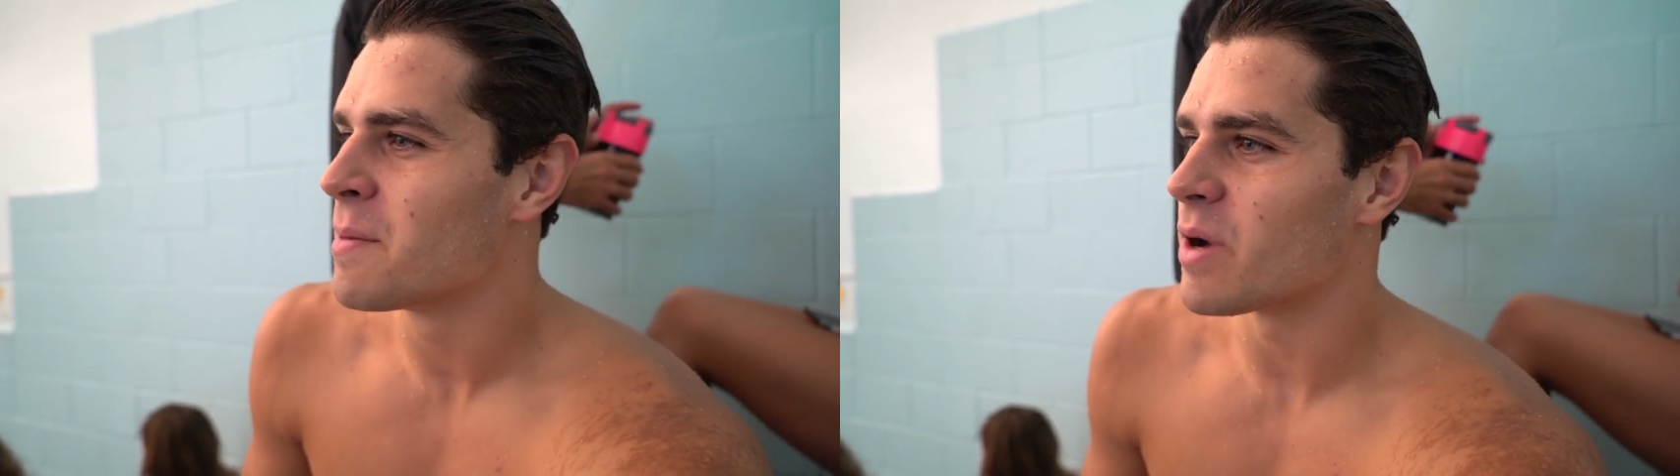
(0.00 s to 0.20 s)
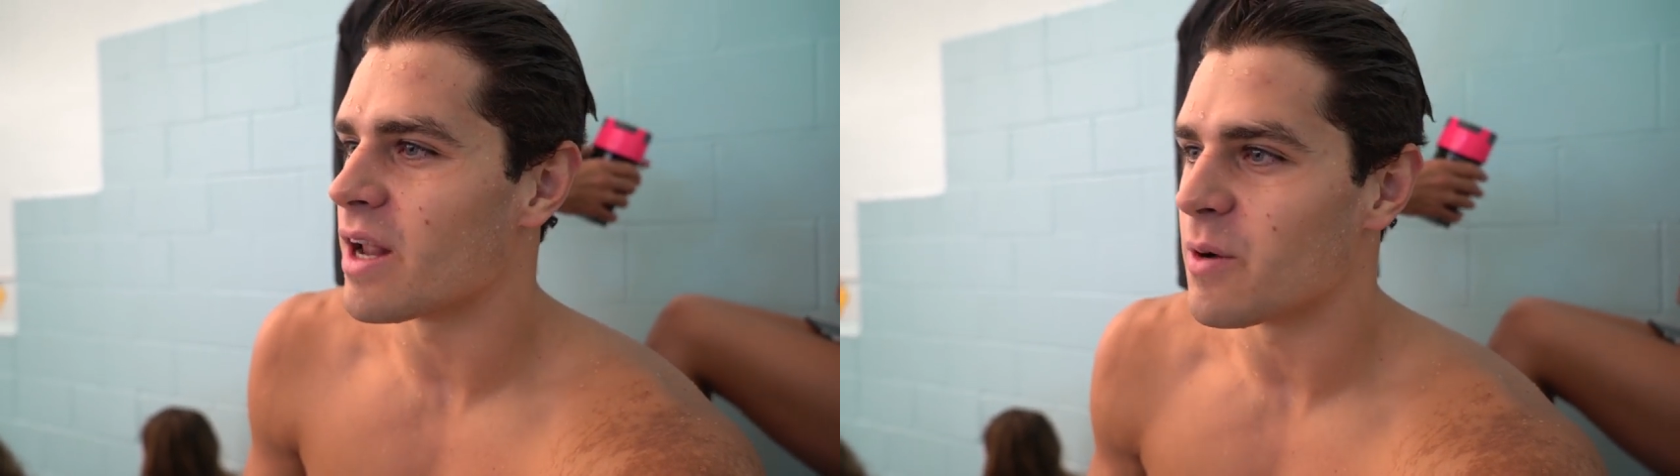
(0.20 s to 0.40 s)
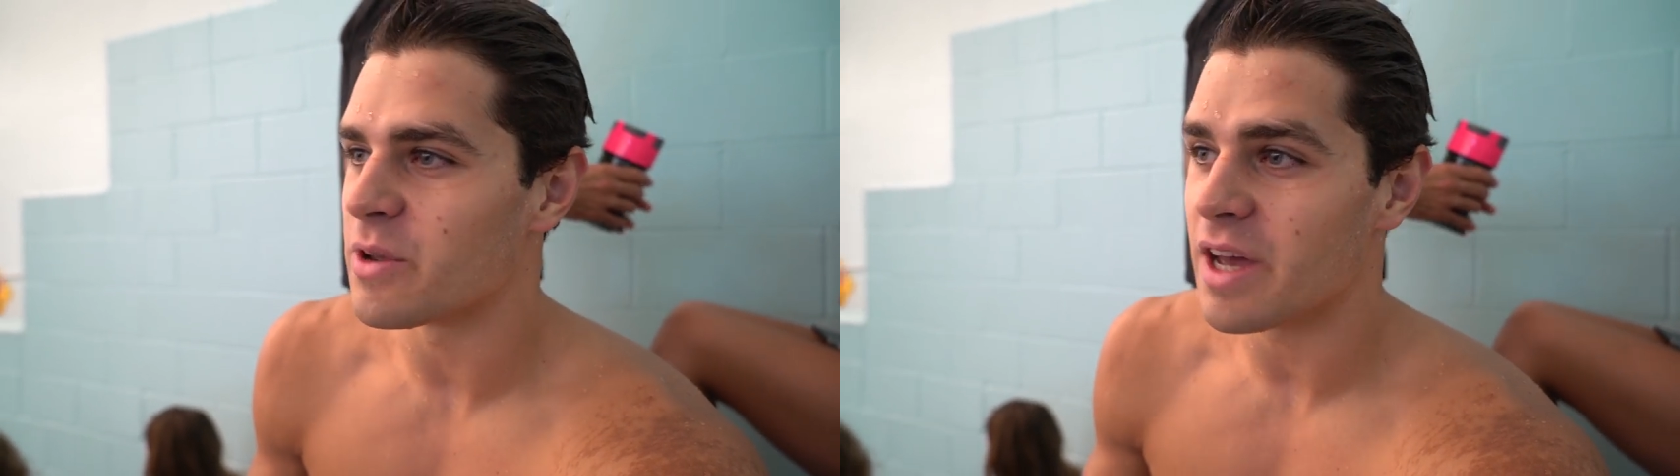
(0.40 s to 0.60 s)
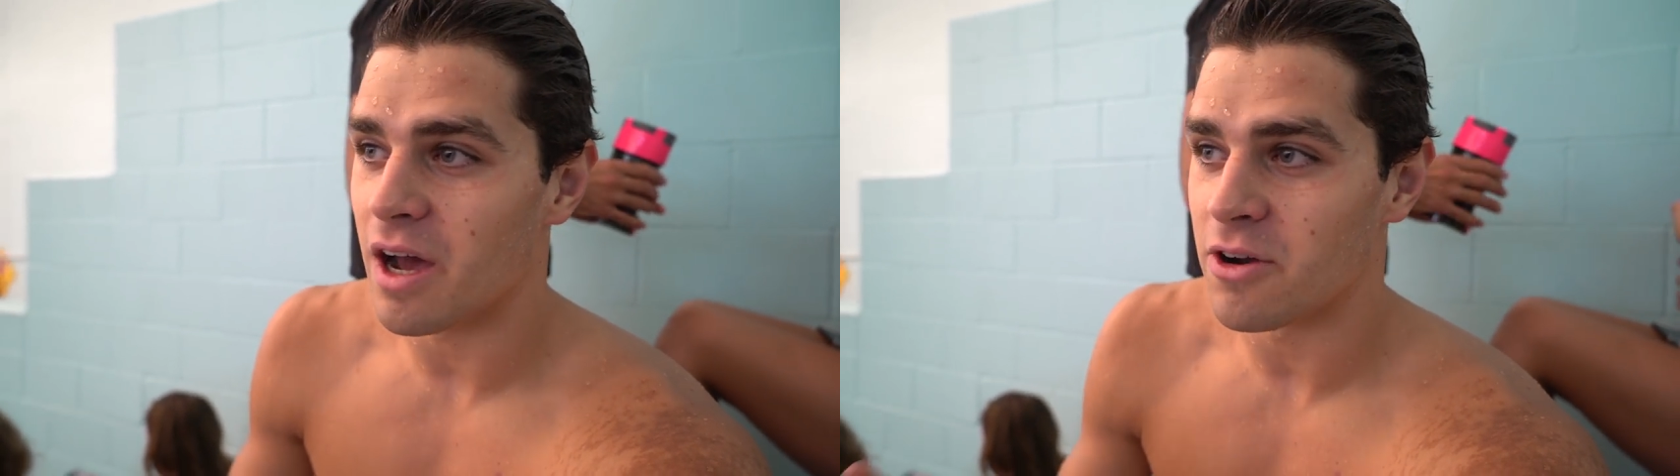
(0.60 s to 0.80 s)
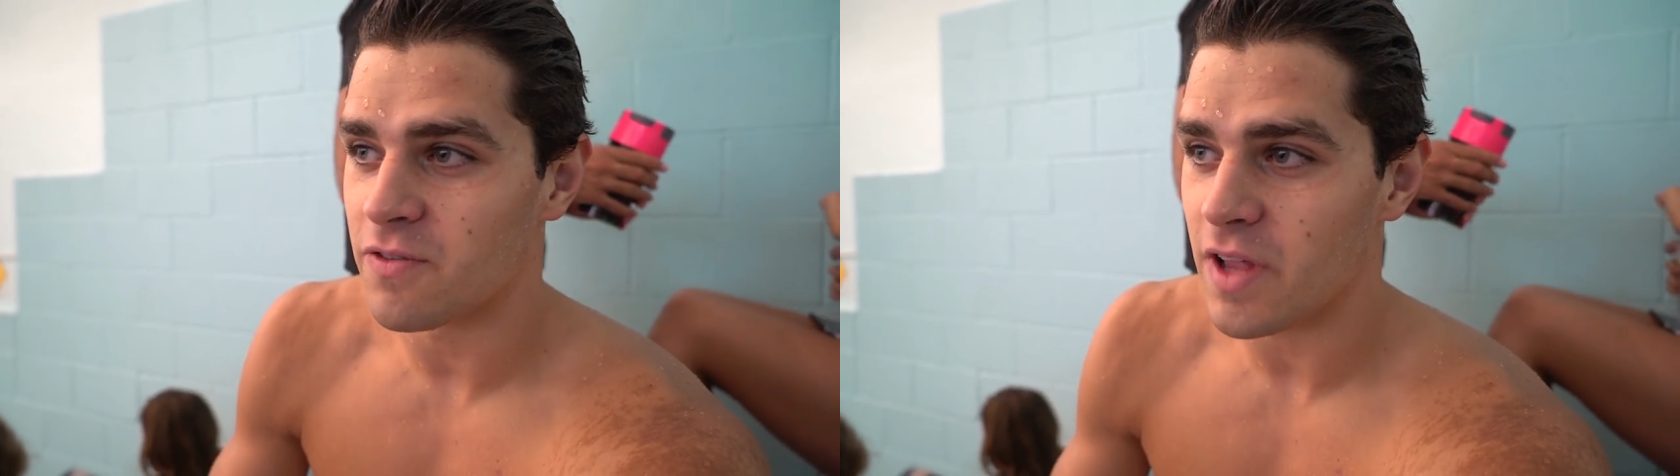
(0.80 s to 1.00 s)
But we got
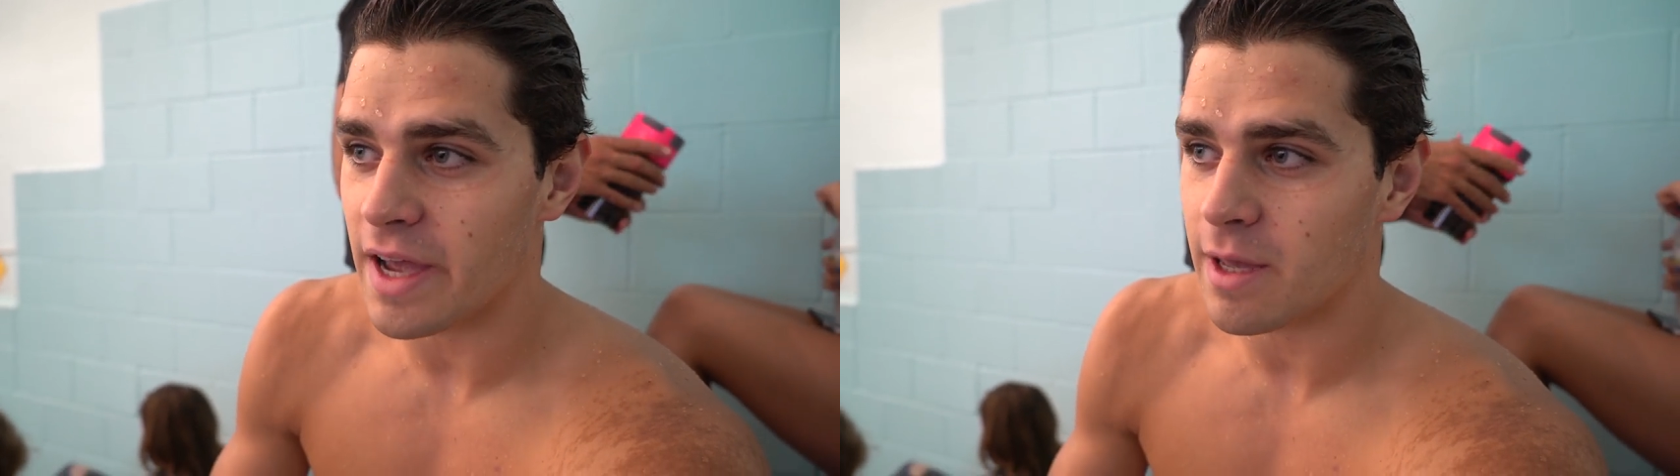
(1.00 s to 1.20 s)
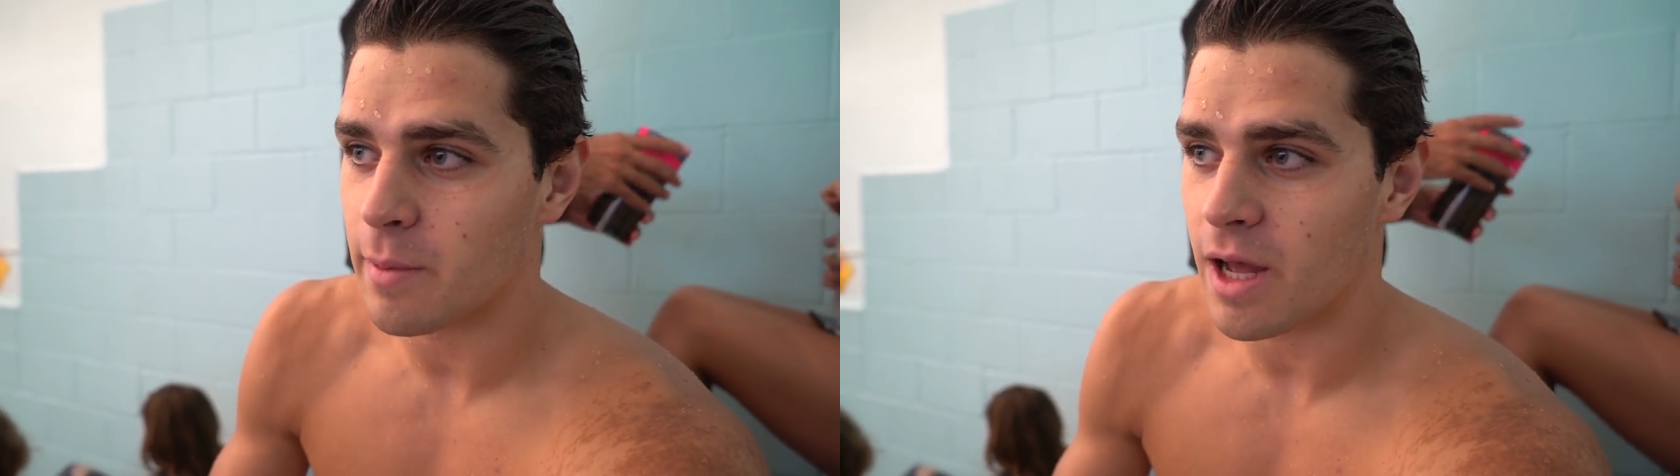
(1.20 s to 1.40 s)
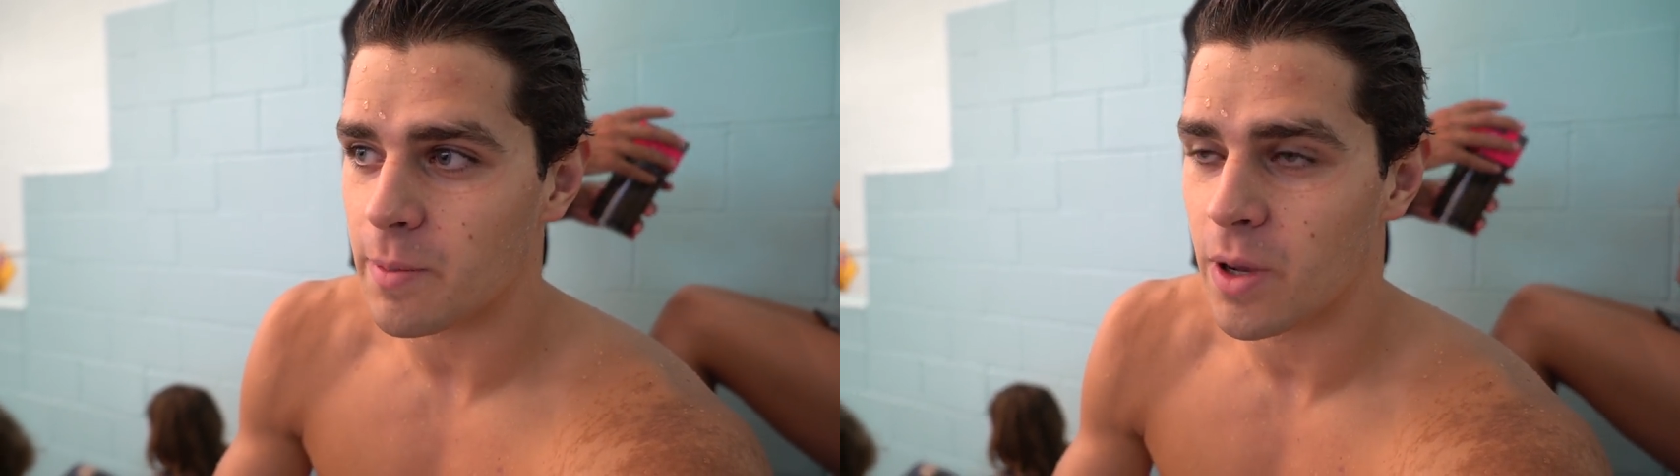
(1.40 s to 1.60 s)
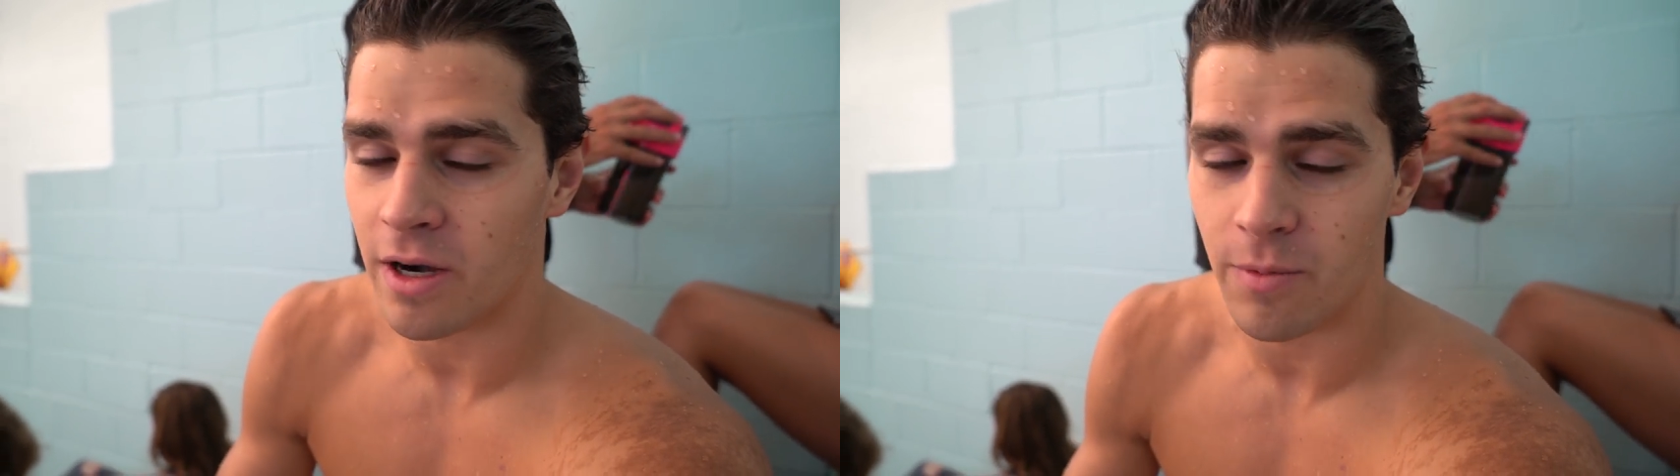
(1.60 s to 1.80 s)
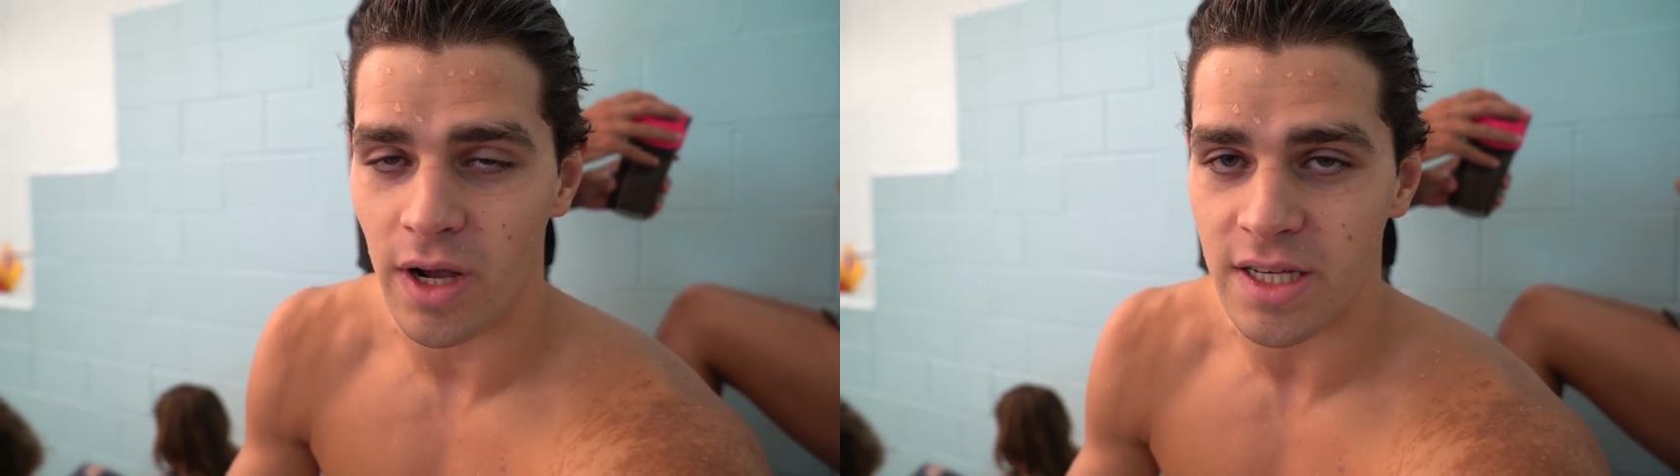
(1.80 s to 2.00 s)
100 fly coming up,
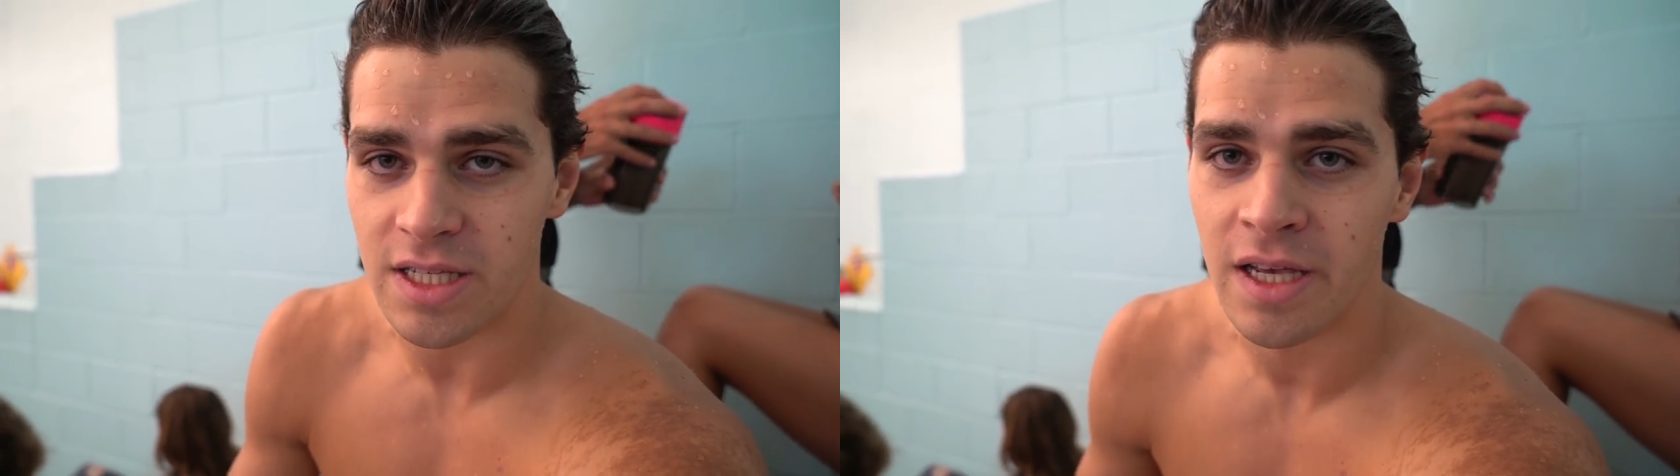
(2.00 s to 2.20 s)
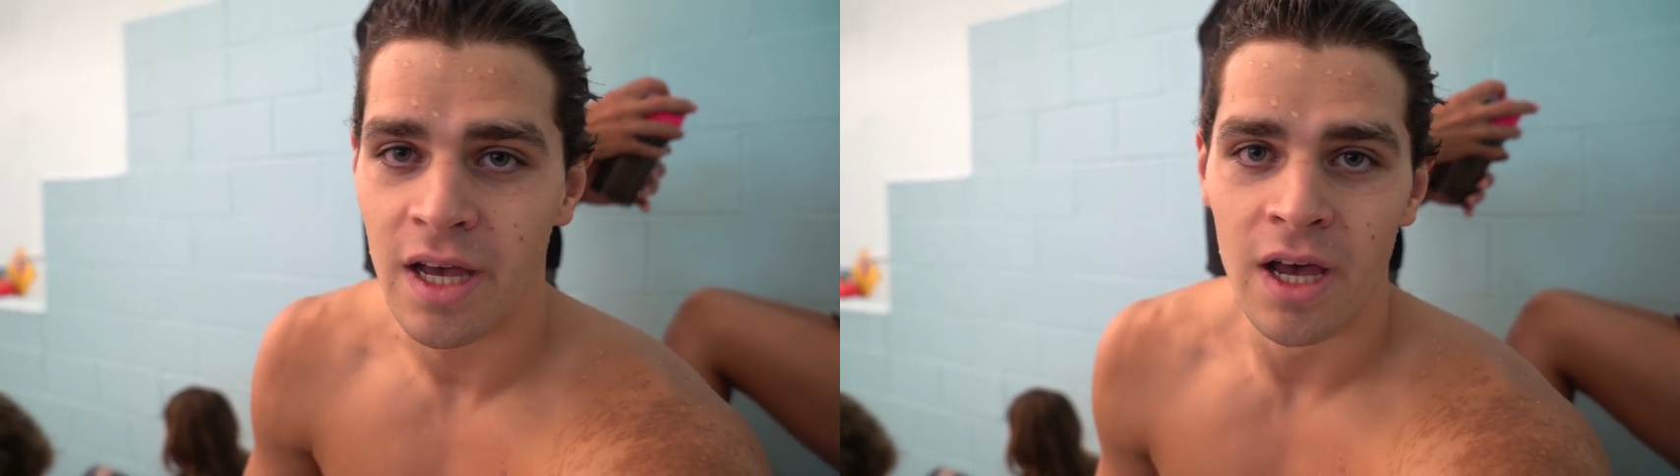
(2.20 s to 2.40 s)
100 breast.